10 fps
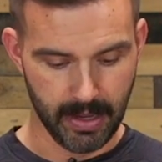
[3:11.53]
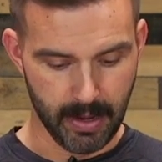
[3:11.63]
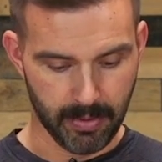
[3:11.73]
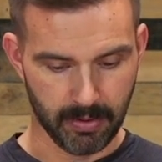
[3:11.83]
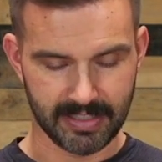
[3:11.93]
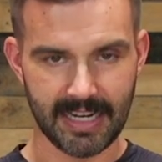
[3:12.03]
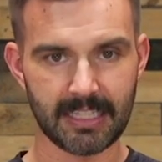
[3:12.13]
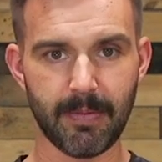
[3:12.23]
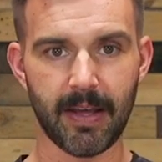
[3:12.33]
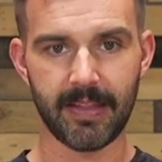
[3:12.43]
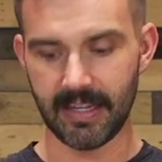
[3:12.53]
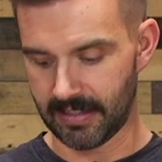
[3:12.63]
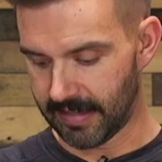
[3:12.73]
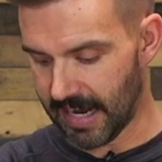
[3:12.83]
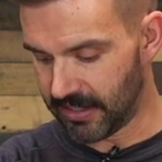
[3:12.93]
But what's nice about this
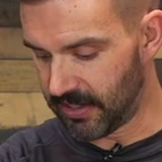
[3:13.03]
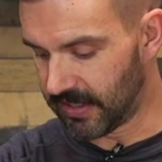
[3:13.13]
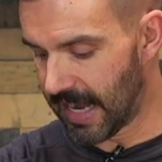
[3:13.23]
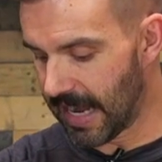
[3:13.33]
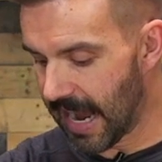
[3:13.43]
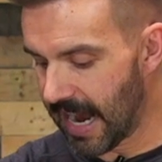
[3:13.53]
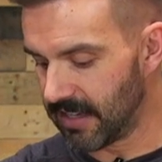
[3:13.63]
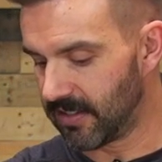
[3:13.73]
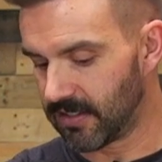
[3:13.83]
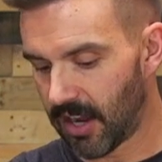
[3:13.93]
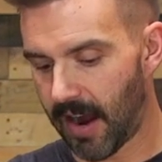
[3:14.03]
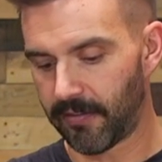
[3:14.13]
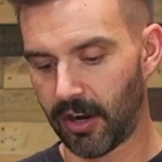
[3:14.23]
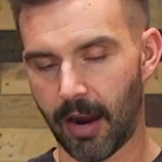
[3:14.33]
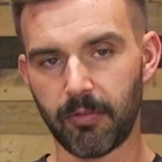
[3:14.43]
is that it's just a nice, soft,
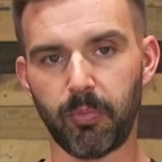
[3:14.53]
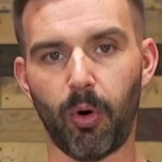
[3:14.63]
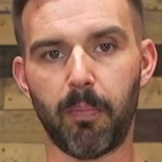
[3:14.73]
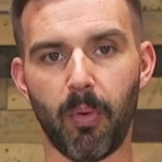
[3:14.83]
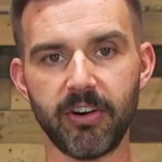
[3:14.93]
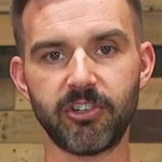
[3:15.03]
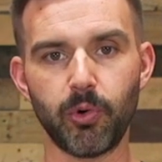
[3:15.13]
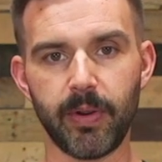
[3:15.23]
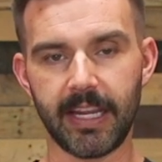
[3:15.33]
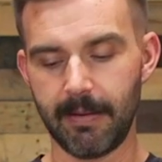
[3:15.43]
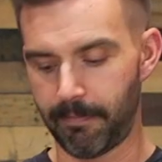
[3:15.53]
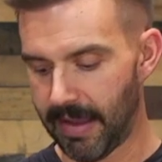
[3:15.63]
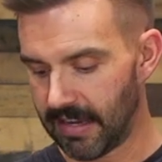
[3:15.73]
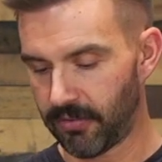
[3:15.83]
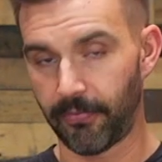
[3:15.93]
comfortable, moisture-wicking
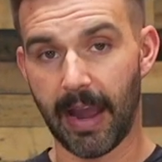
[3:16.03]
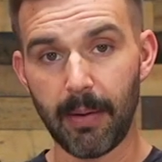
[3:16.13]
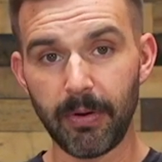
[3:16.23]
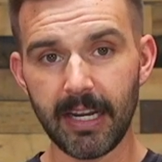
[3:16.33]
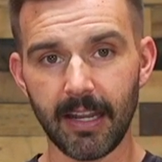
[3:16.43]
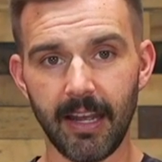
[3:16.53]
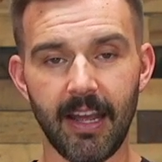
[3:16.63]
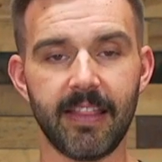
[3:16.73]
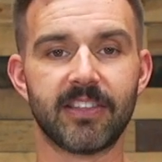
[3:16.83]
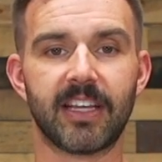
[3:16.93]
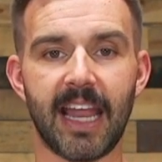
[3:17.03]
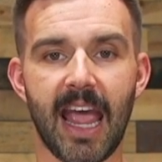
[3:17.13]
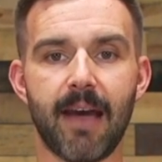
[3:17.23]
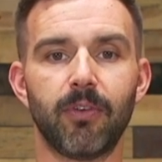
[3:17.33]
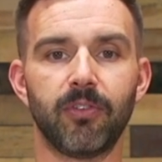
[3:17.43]
base fabric that's gonna
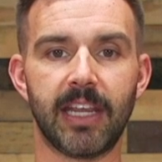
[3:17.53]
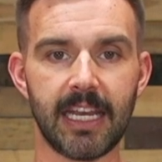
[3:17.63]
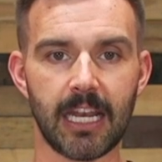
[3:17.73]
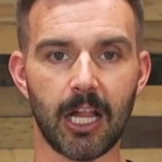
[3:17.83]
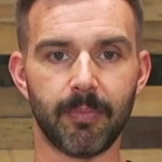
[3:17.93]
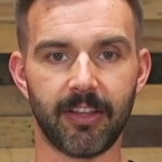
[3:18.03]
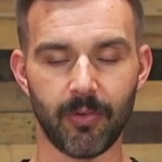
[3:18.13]
have those heating elements.